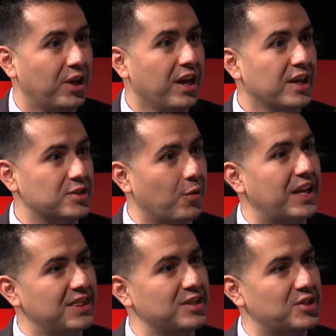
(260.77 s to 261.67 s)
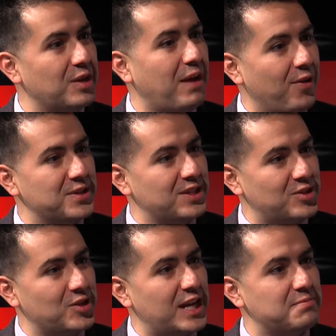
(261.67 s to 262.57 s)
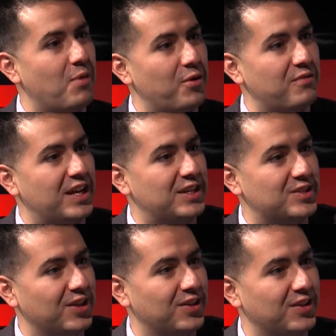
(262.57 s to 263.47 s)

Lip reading: So in the gym, how is it that you guys motivate each other?